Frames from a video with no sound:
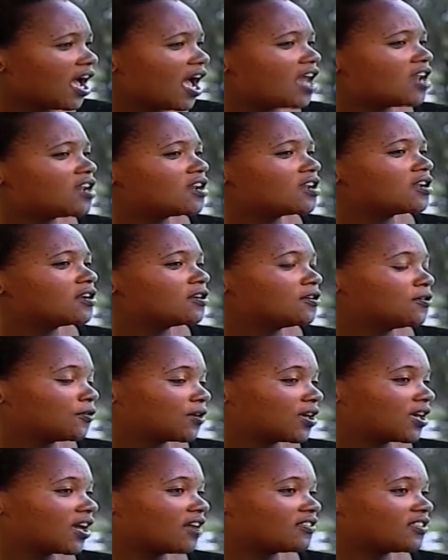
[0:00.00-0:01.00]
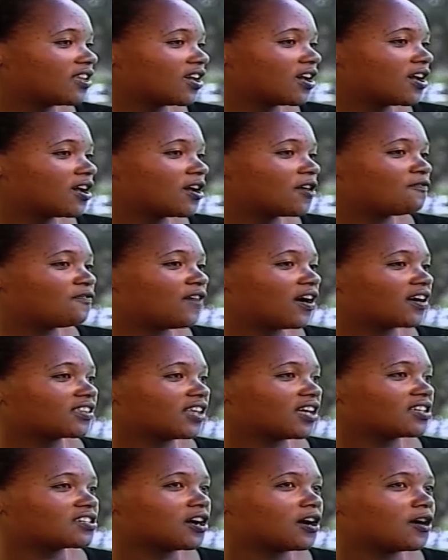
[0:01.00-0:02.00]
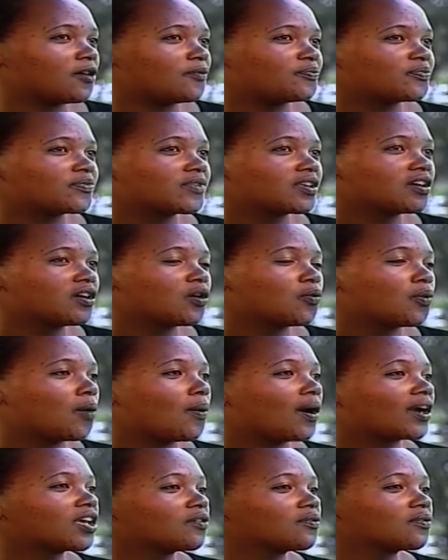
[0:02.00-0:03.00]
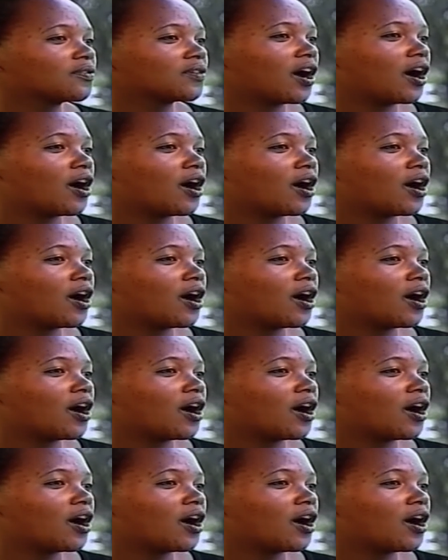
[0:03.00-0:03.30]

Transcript: and looking at the fact that we're working,